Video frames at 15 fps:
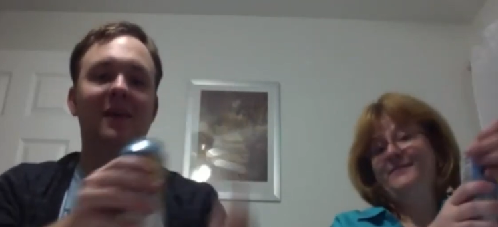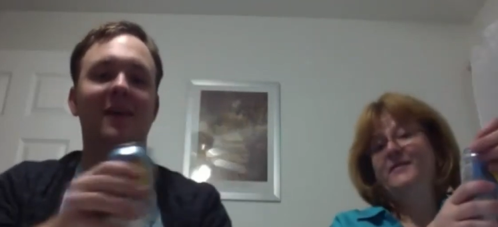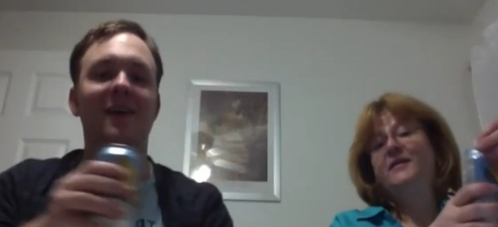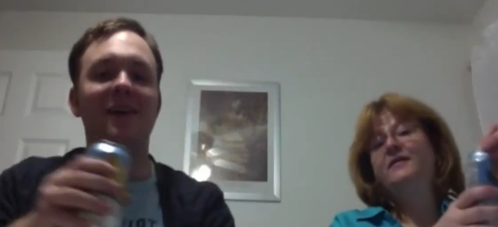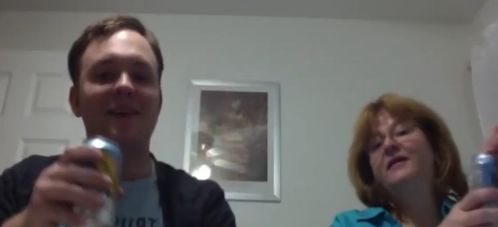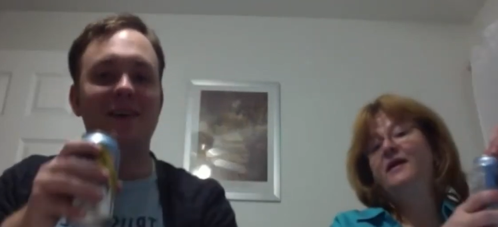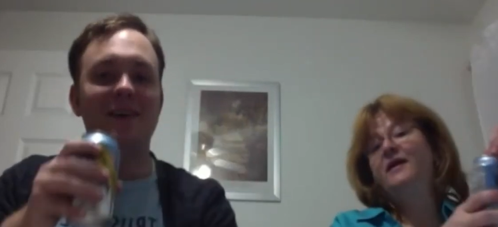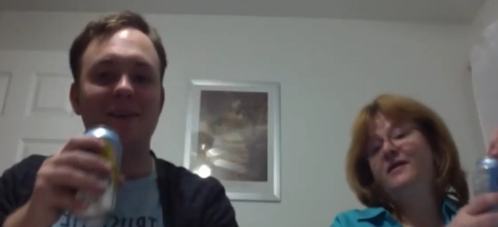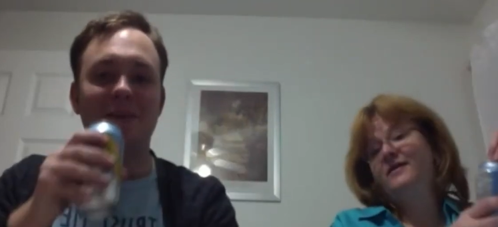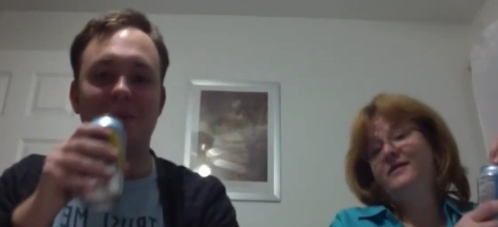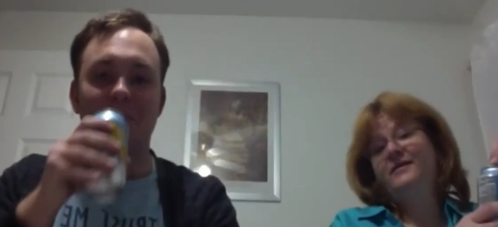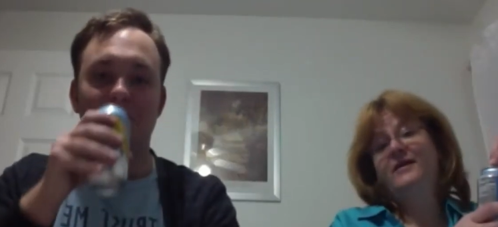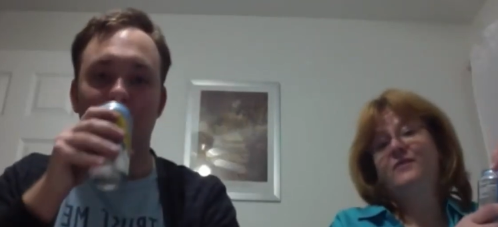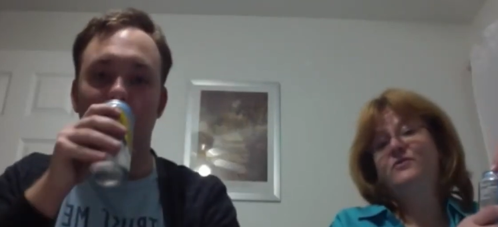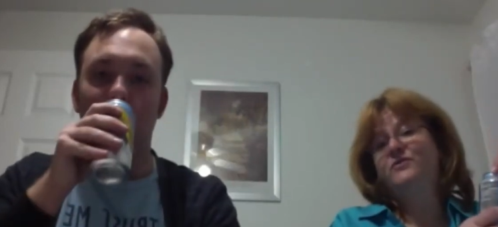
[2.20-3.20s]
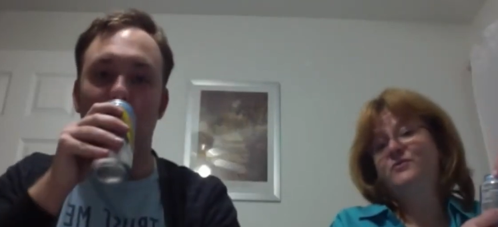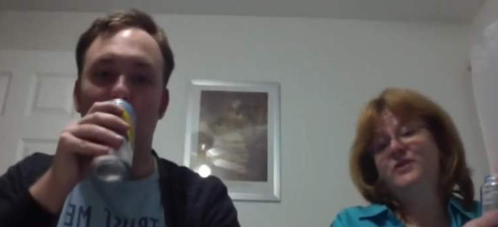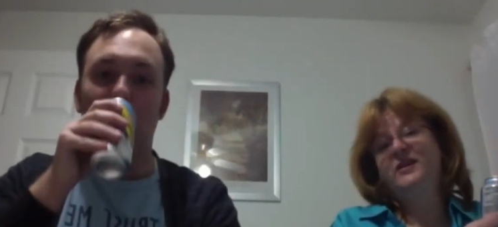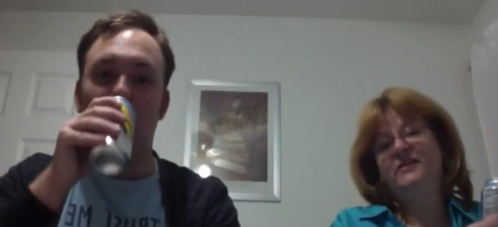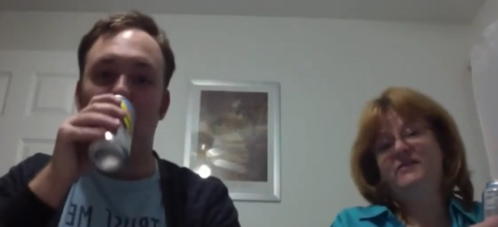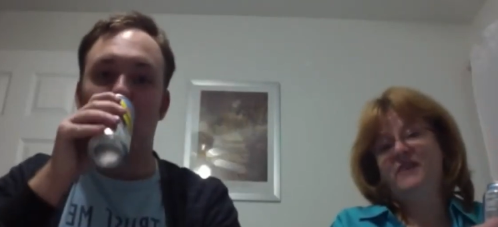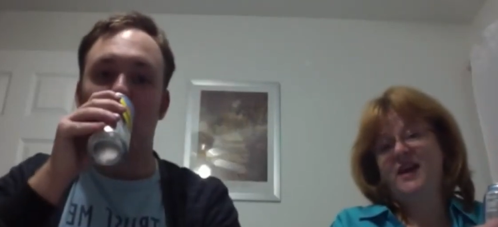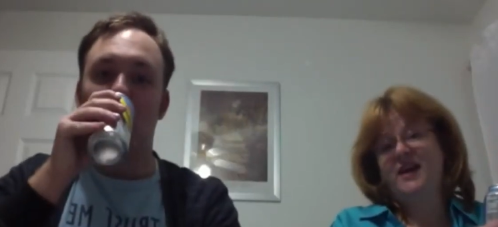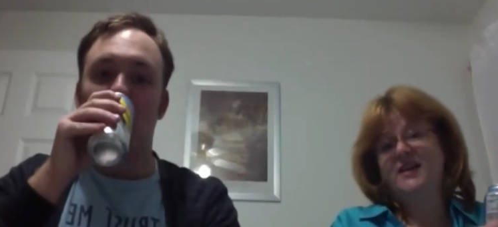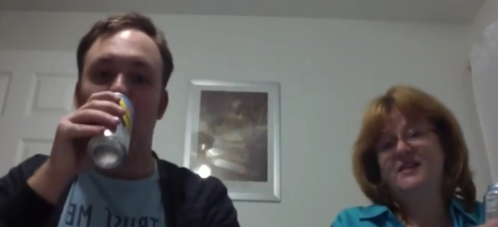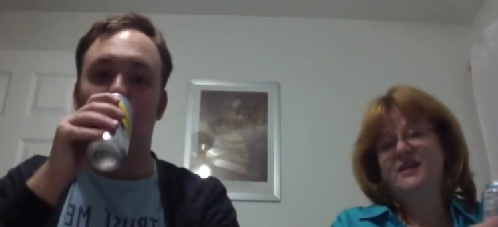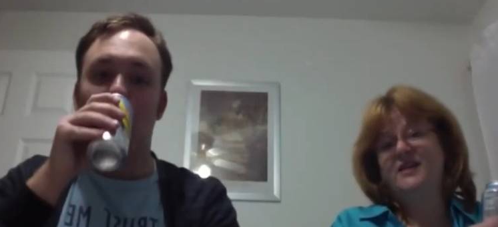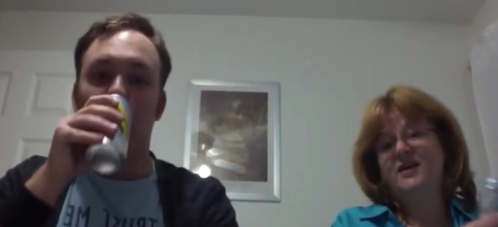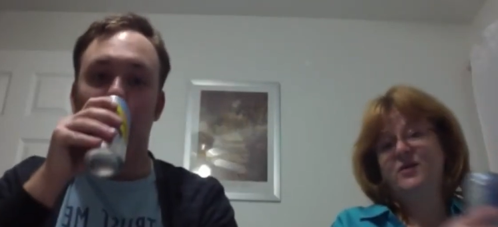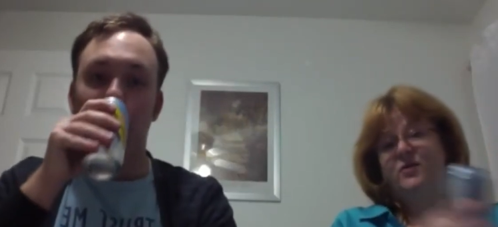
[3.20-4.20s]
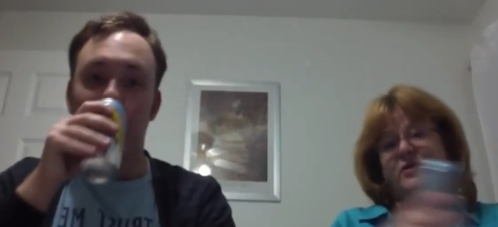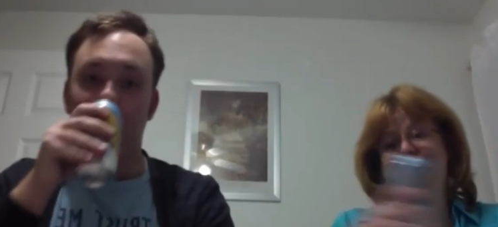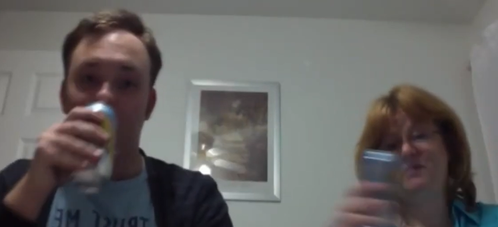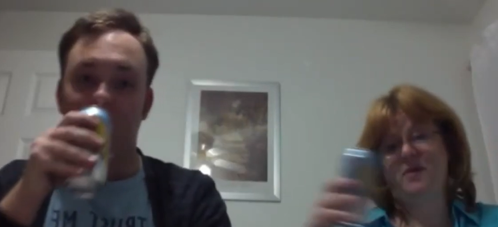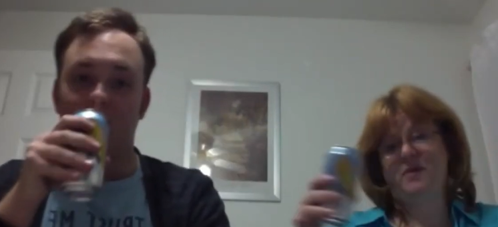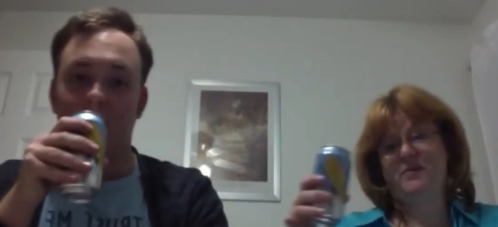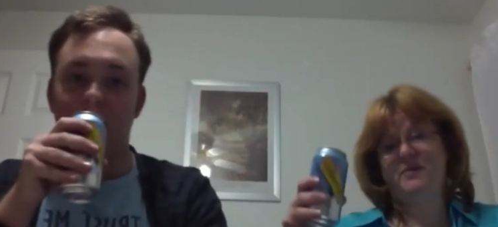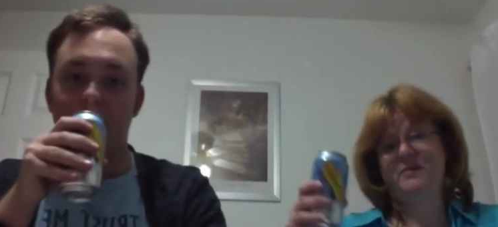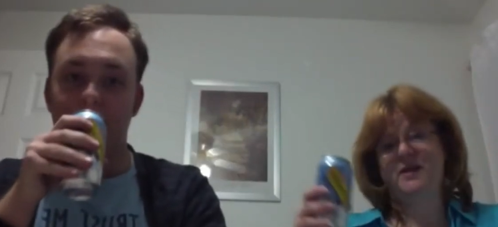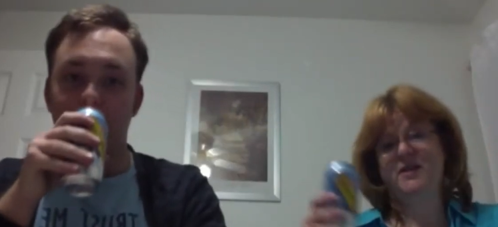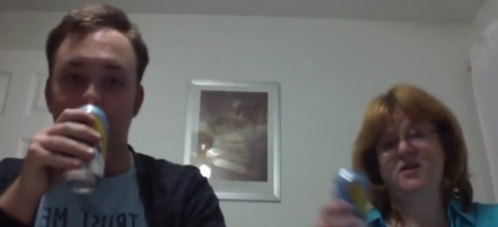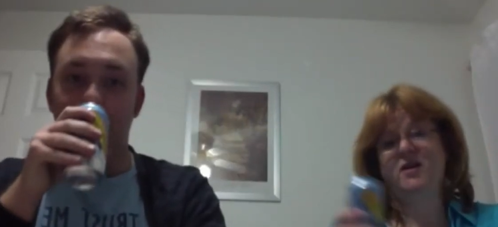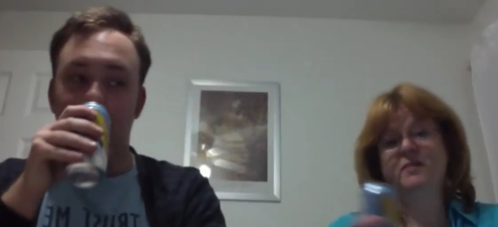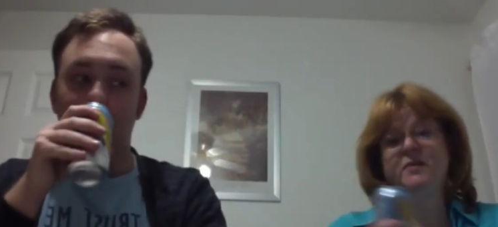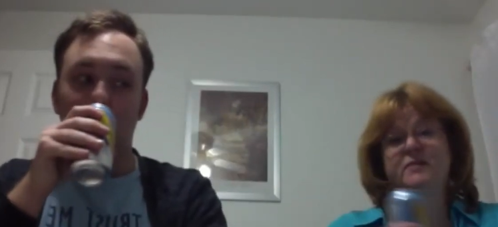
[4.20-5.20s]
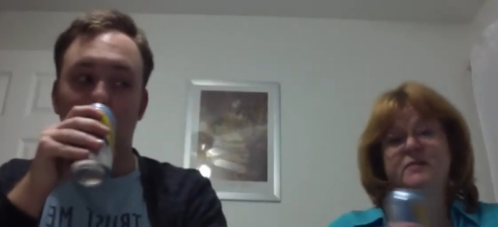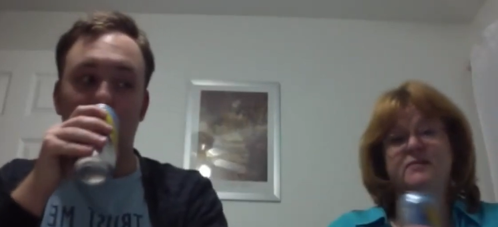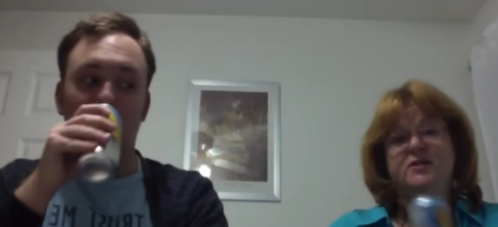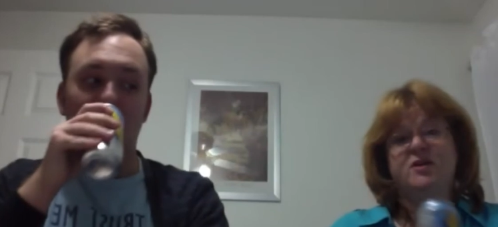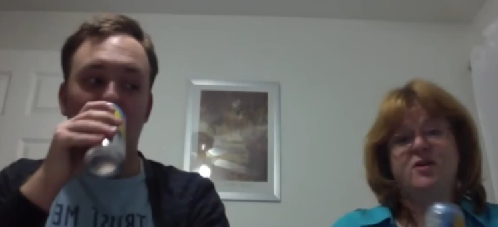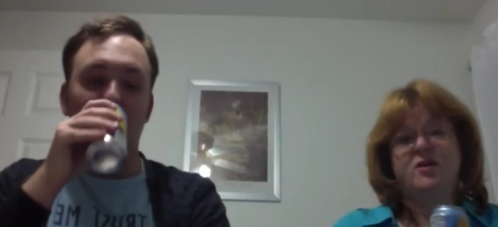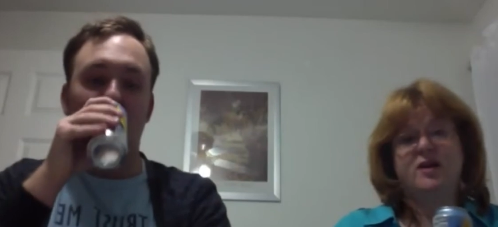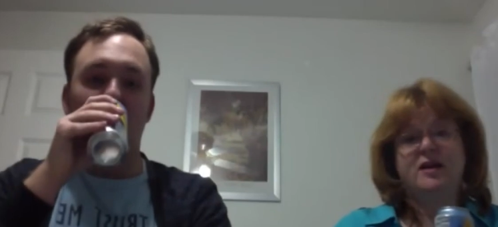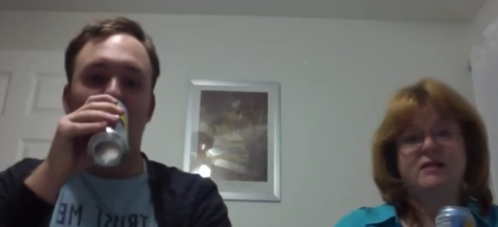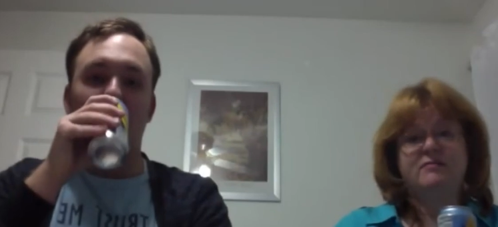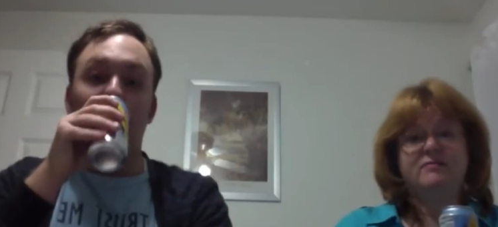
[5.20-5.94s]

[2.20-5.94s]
Speaker 1: Oh. That, that was really fake because I had already popped my top. I'm sorry.